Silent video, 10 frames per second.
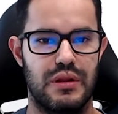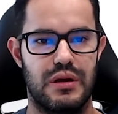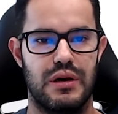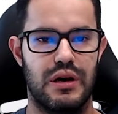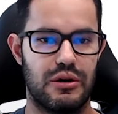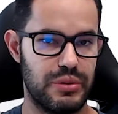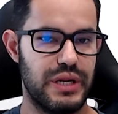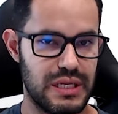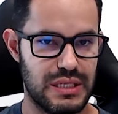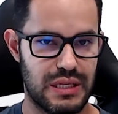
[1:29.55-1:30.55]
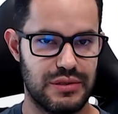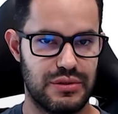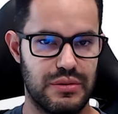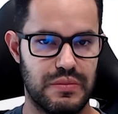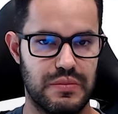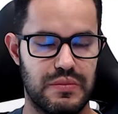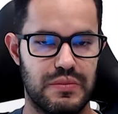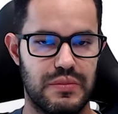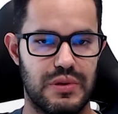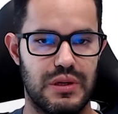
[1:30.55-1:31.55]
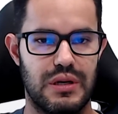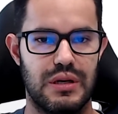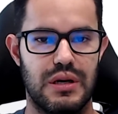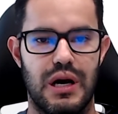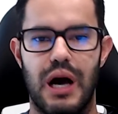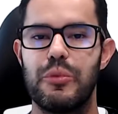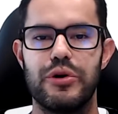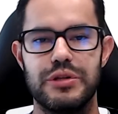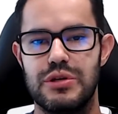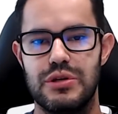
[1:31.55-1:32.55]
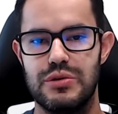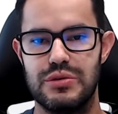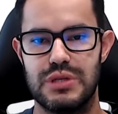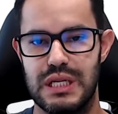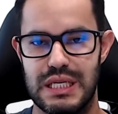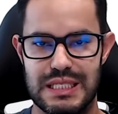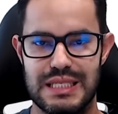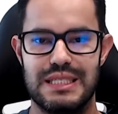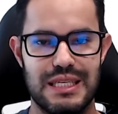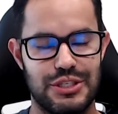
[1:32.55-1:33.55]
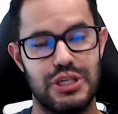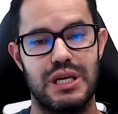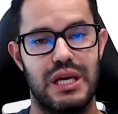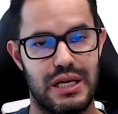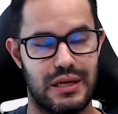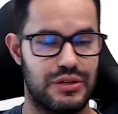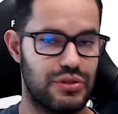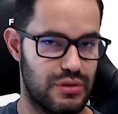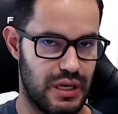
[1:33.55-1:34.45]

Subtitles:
A Kubernetes cluster. I'm going to use an existing GKE cluster